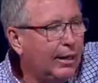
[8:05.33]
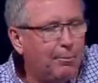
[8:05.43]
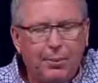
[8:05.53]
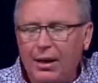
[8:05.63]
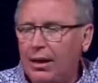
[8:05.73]

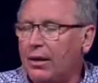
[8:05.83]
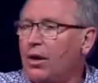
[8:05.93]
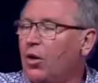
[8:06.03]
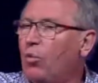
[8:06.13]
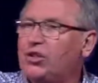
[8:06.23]
and Balak,
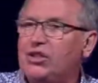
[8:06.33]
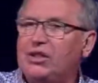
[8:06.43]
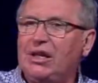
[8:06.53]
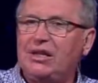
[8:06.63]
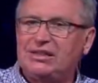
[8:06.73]
which
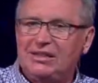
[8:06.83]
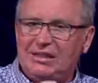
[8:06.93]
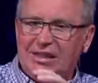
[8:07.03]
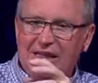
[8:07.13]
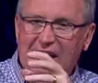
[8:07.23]
is
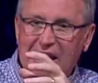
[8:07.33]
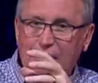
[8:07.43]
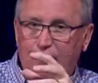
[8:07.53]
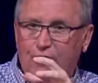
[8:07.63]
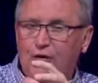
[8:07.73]

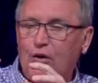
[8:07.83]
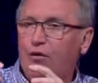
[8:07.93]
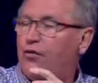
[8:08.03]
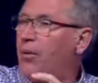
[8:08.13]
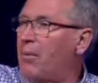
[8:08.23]
eating
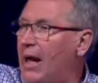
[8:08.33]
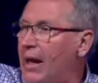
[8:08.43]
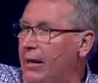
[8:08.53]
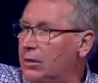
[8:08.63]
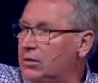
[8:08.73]
food from
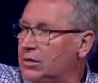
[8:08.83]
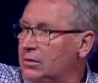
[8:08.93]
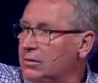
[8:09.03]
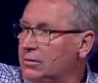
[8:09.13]
idols